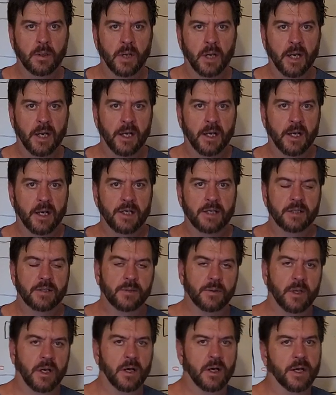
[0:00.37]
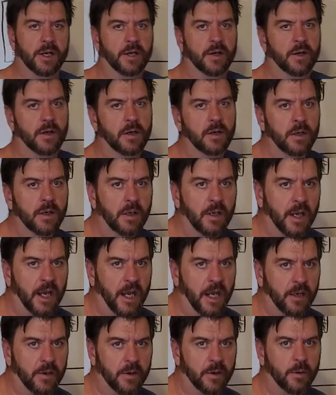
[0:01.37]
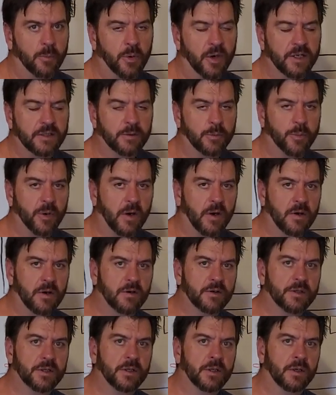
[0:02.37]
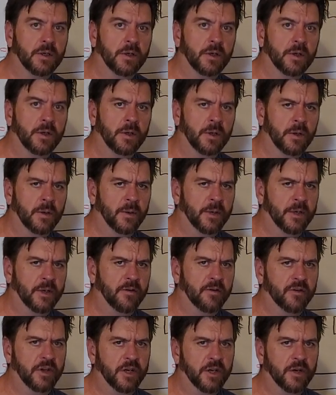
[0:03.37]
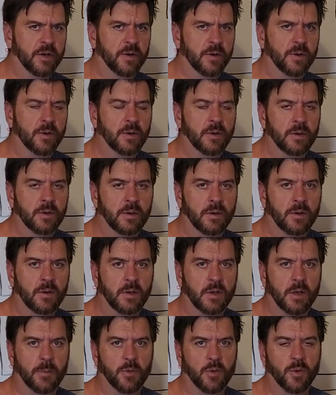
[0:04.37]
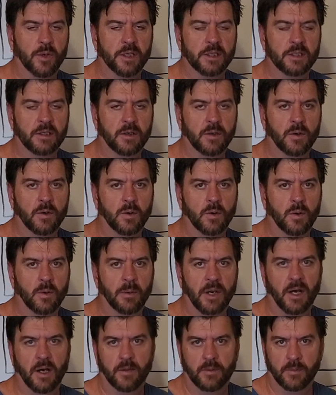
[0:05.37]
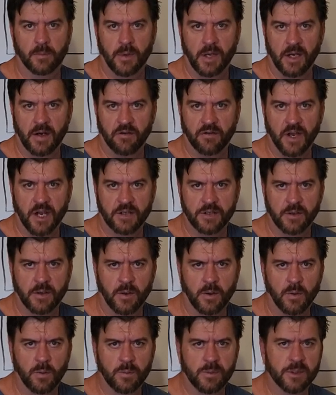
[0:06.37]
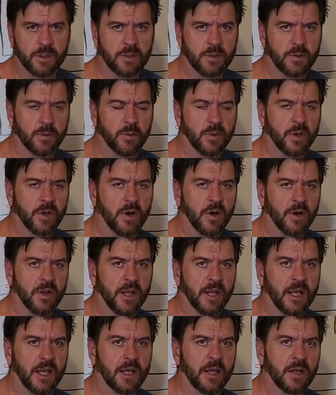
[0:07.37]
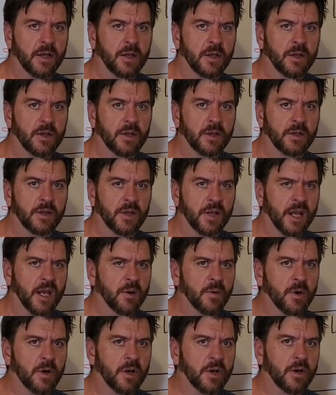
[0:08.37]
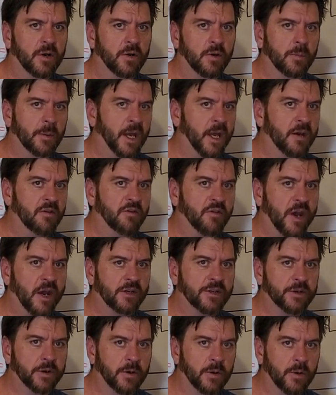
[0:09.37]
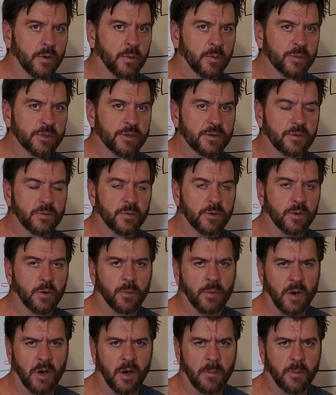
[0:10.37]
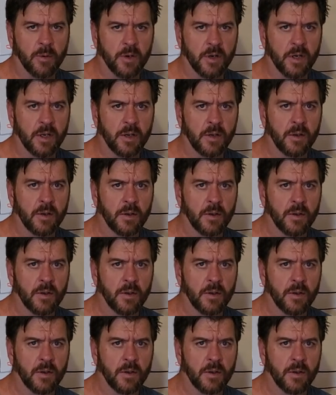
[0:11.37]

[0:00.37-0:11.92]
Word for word: All right, guys, Eric here, Accurate Appraisal Partners. We did a video oh, a couple weeks ago about manufactured homes. What are they? Today, we're going to do manufactured homes, real property